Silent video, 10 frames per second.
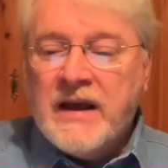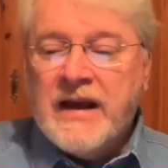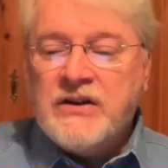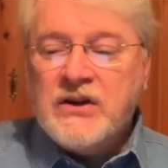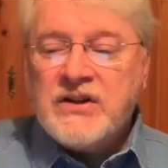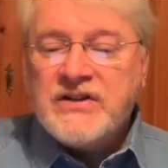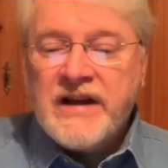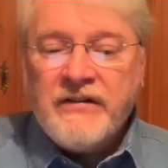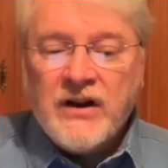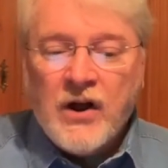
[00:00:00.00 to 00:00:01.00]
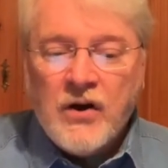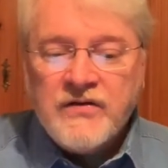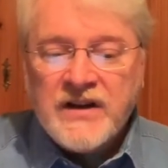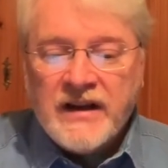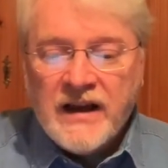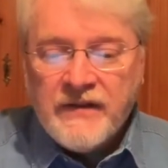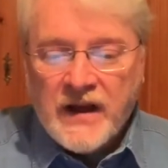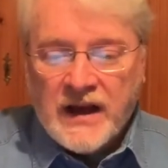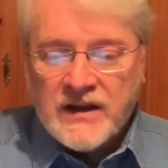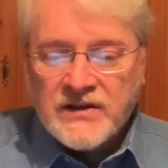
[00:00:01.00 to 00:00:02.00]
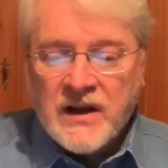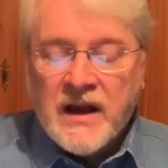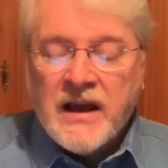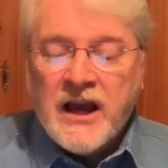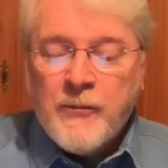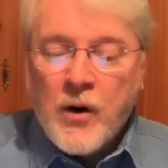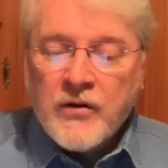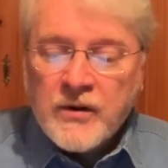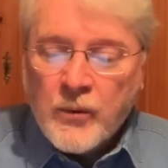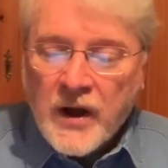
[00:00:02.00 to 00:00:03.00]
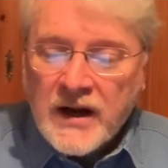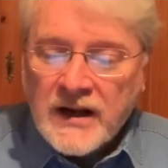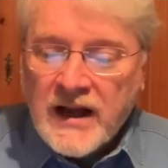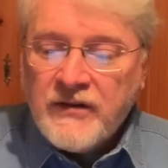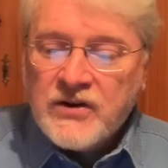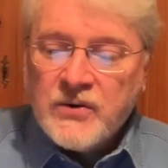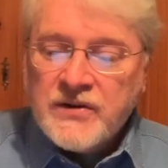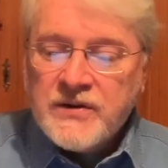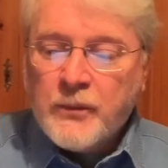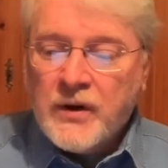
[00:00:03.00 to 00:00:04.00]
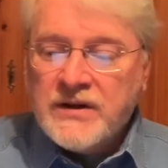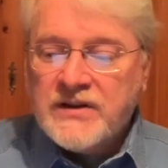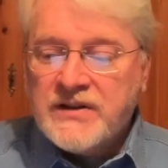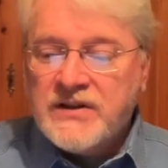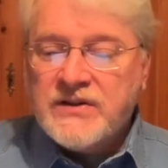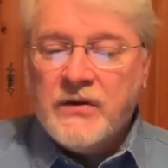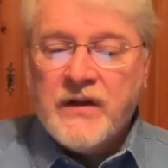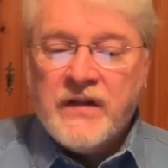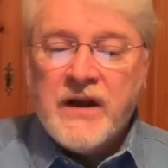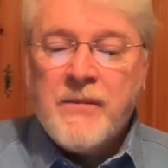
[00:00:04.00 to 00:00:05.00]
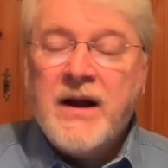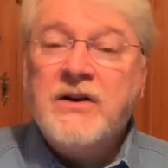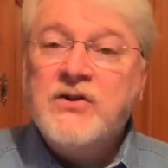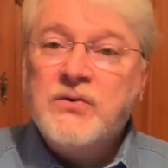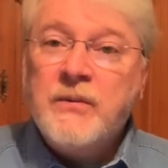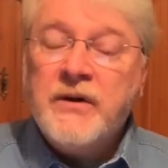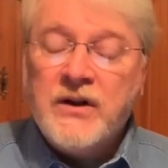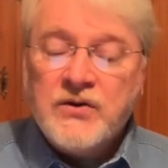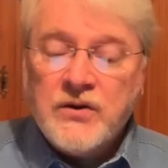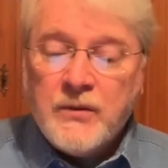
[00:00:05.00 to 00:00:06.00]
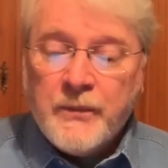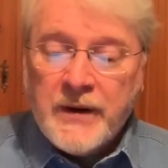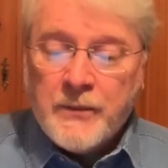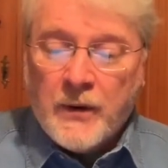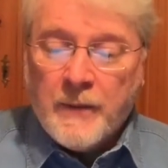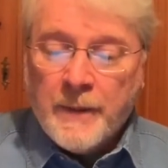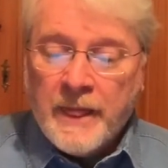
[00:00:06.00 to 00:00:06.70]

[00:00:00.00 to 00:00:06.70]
He took the seven loaves and gave thanks. He broke the bread and gave it to his apprentices so that they might distribute it to the people.